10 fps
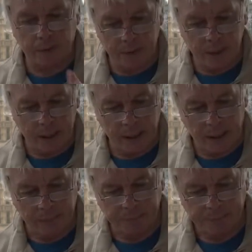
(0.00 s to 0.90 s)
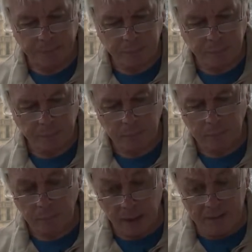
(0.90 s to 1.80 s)
after 9/11.
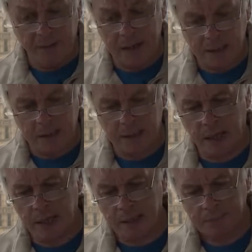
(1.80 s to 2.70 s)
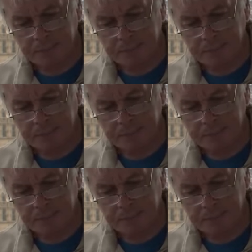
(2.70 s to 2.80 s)
In fact, as he says,